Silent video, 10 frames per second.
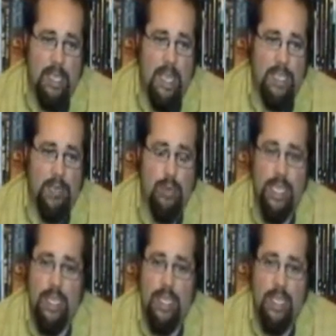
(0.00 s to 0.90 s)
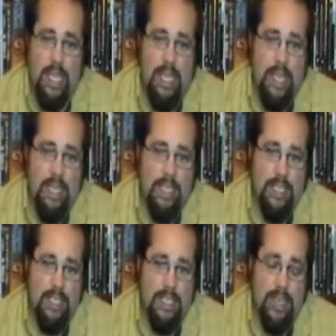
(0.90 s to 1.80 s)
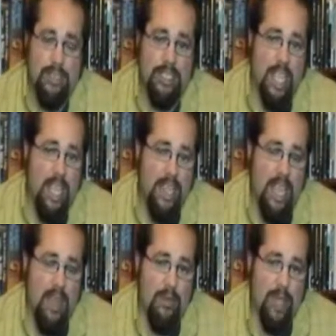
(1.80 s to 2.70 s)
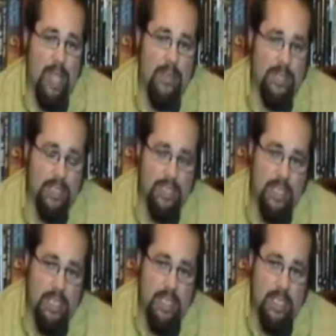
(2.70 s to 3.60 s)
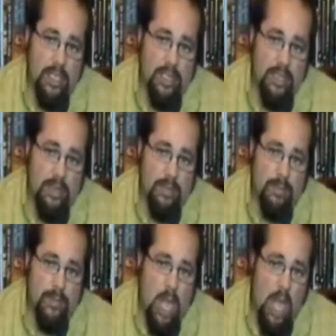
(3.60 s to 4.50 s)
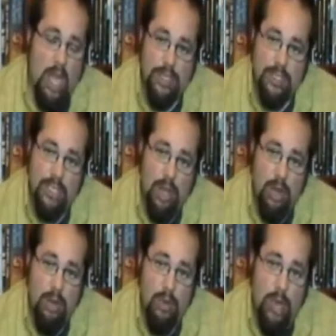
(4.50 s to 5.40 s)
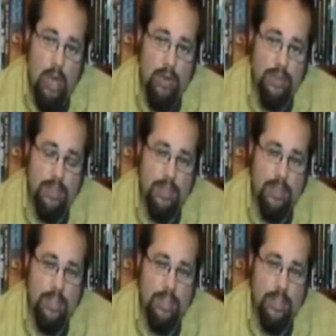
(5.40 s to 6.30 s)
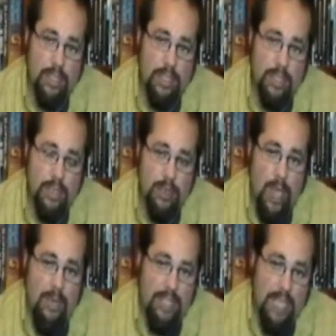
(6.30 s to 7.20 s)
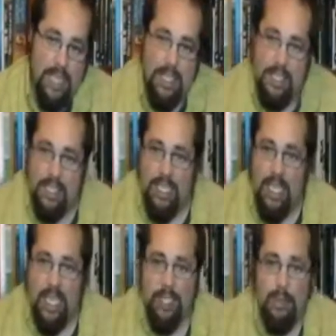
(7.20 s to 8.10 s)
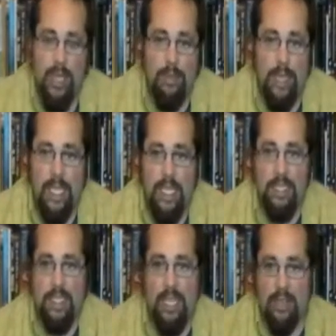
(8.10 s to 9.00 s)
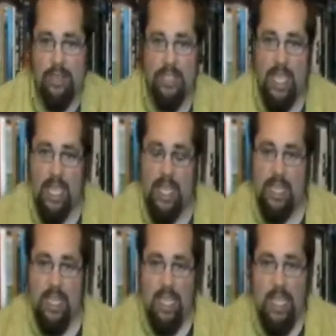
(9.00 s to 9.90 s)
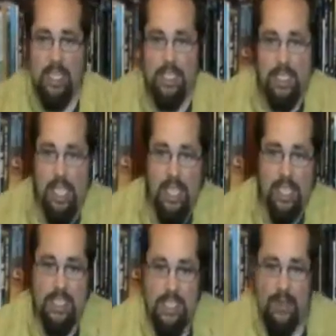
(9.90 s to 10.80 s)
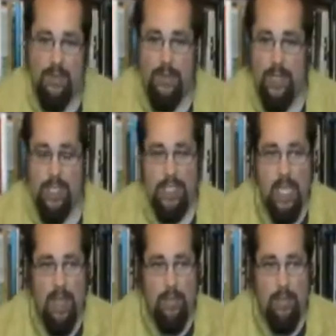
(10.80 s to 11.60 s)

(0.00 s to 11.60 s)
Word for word: And as we seek to understand that, we have to caution our own hearts. We have a tendency as we begin to understand and see the sinfulness,